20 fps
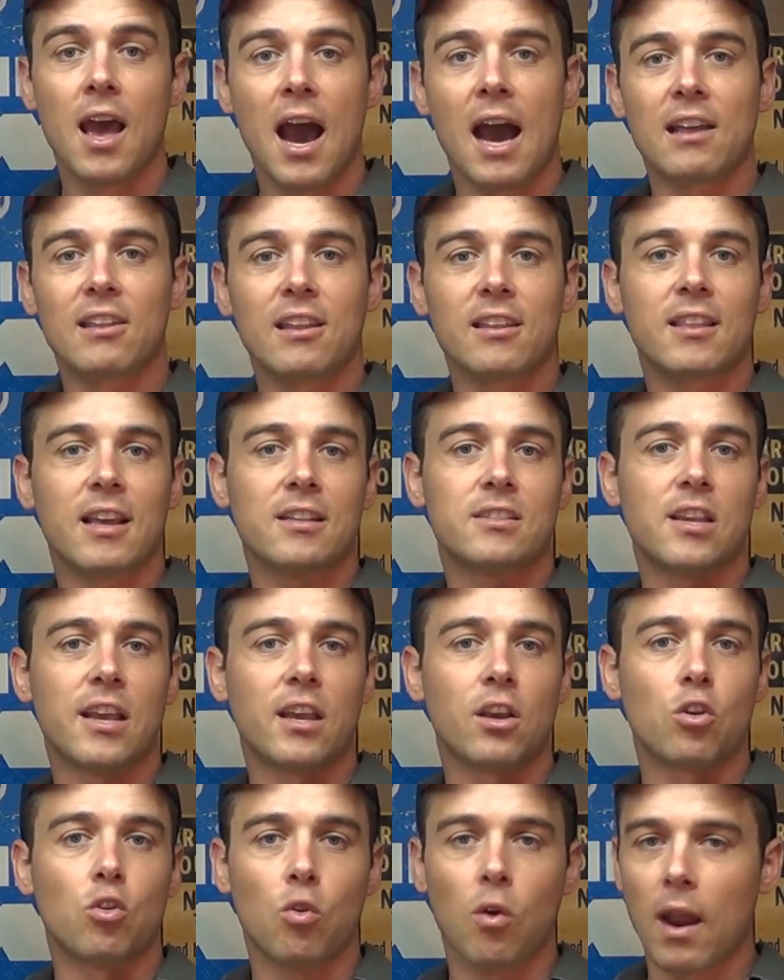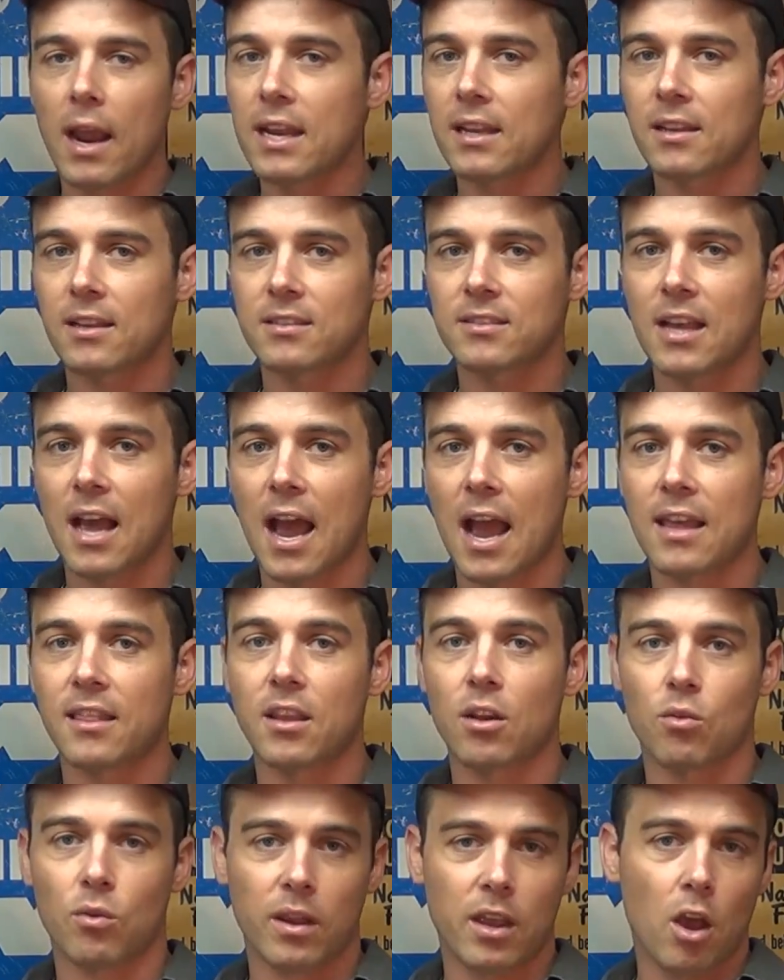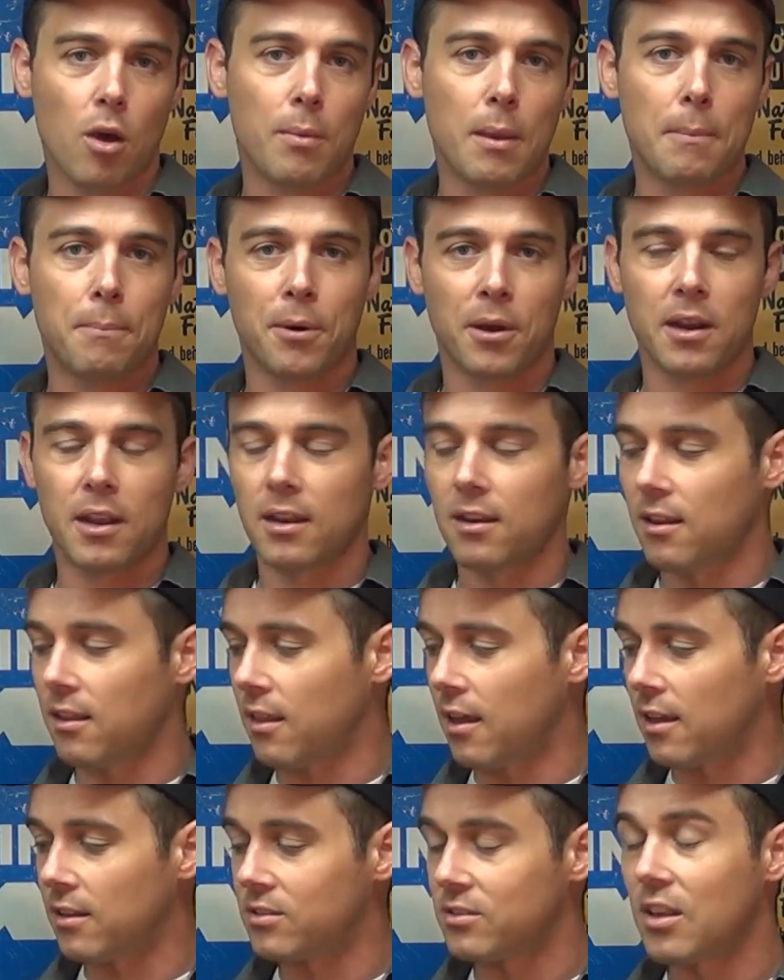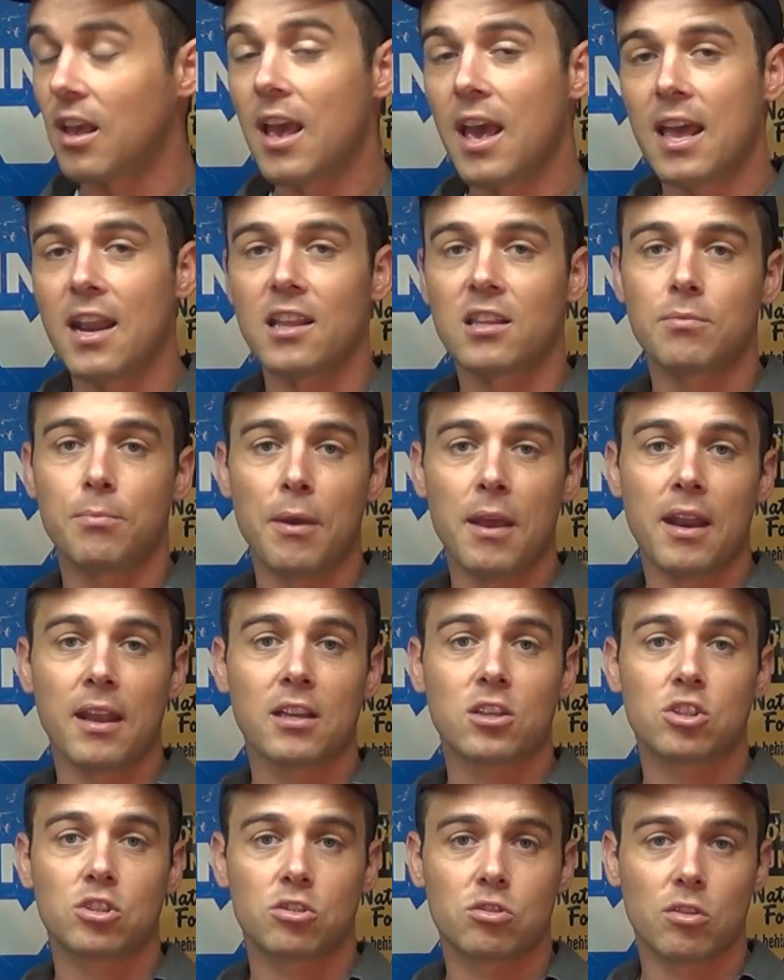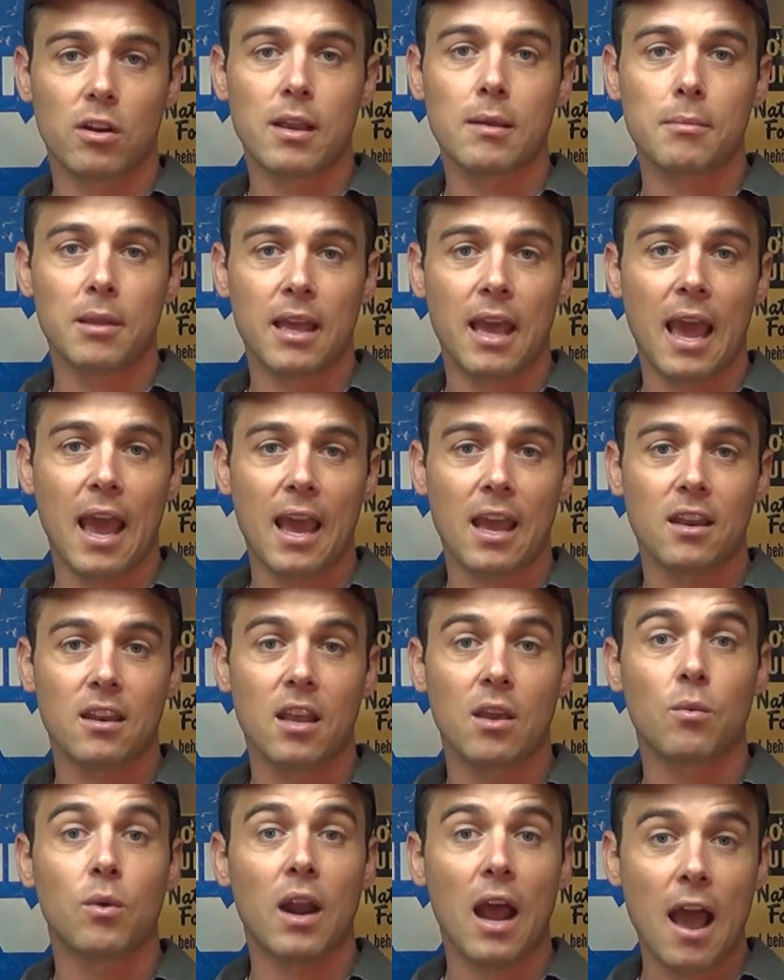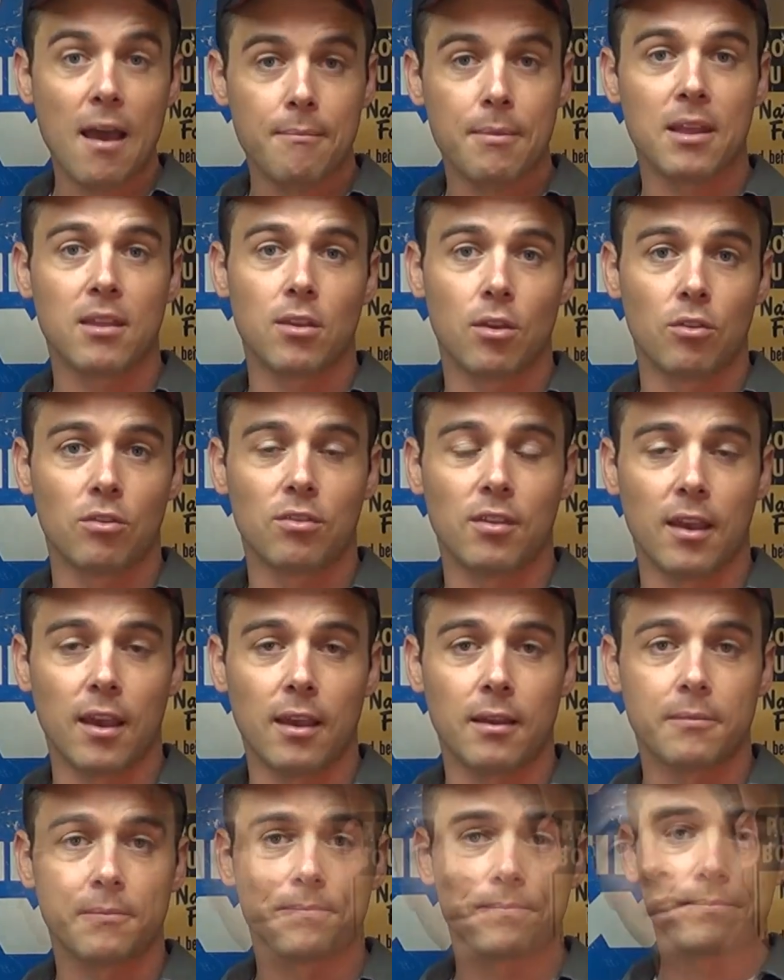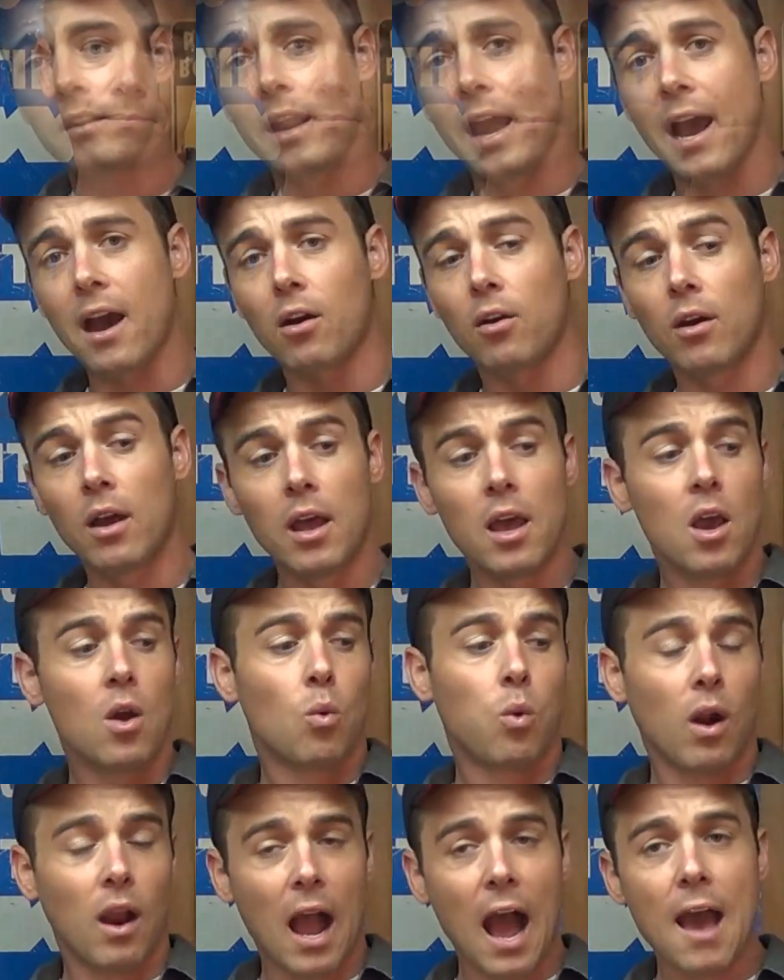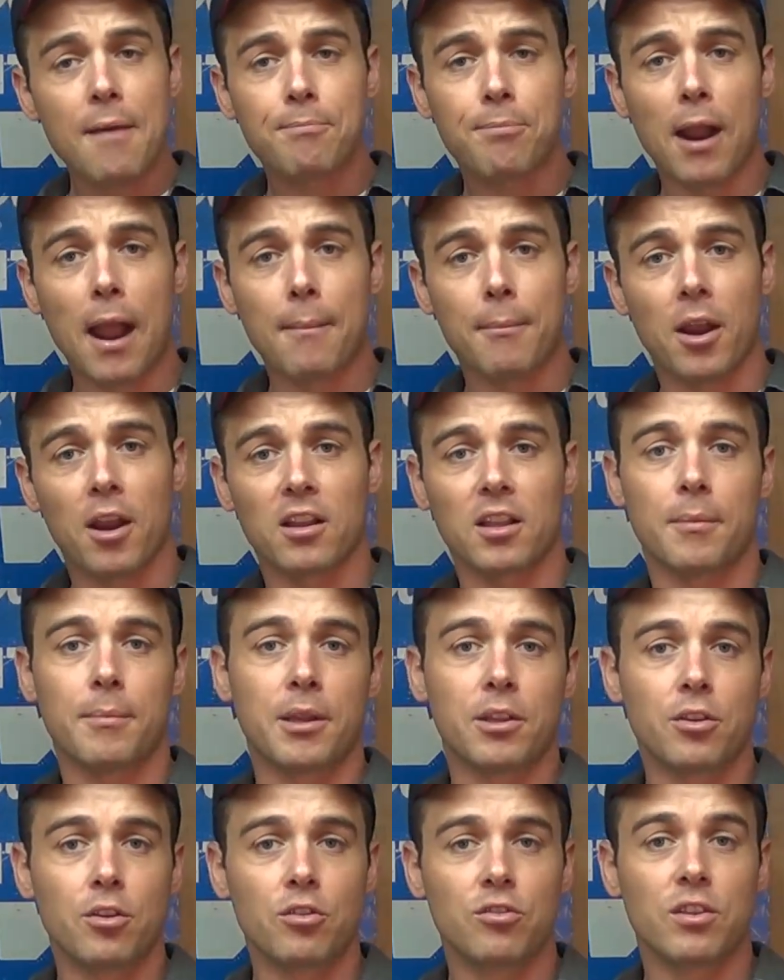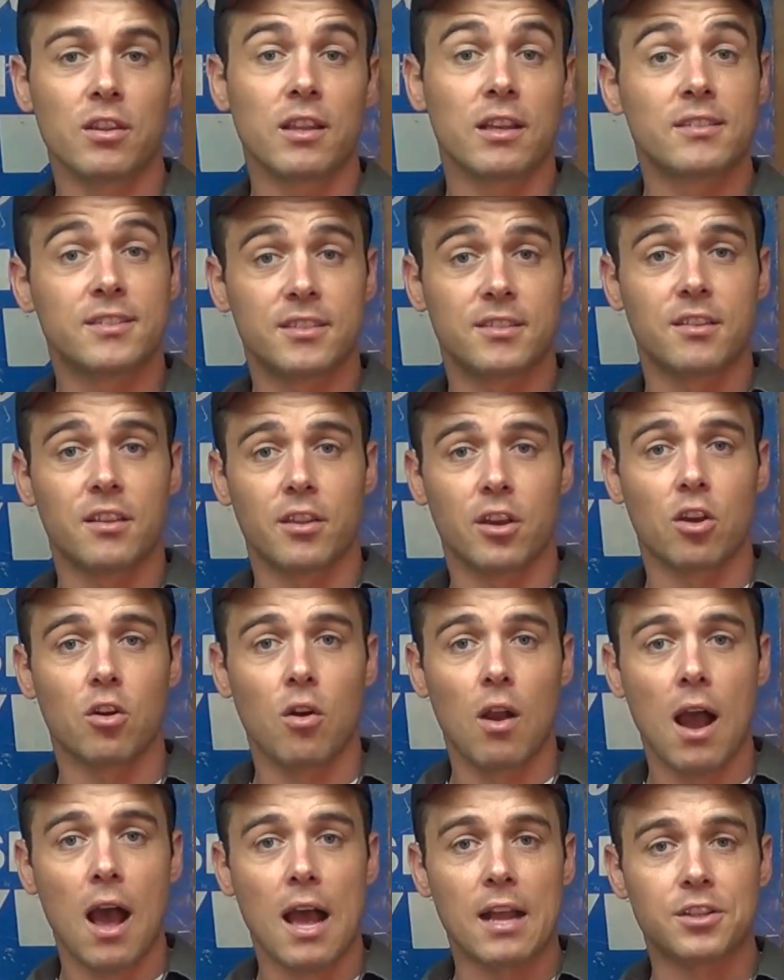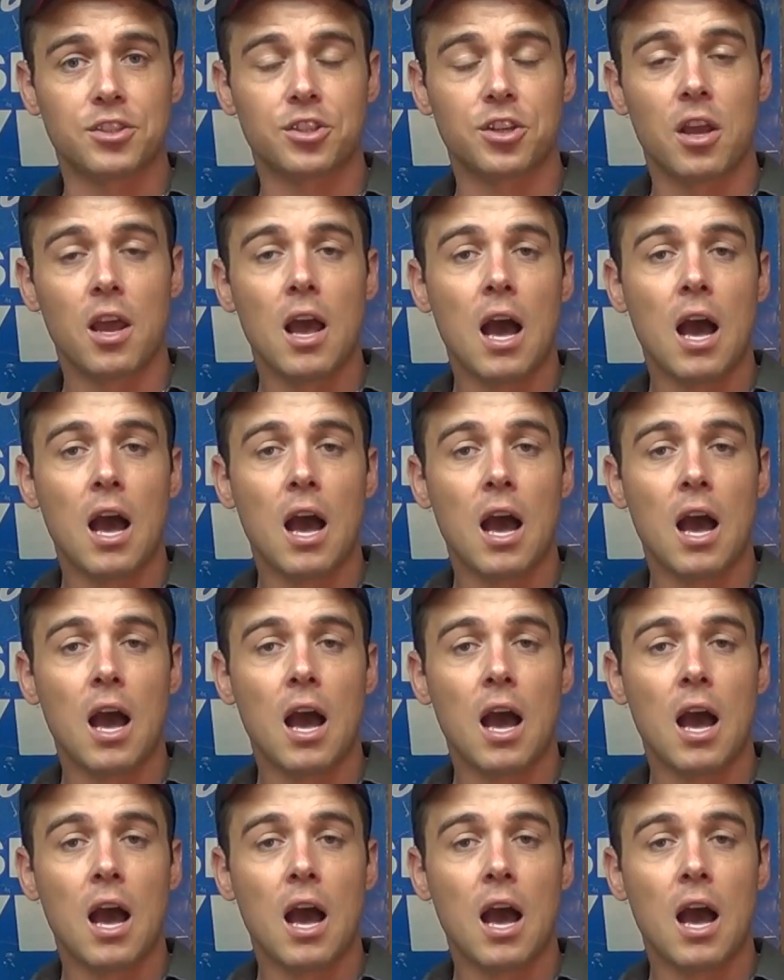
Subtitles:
I think that's a great design that Ryobi put into this, and it's been extremely handy when I've been using it. Now, where I've primarily been using this is in the garage.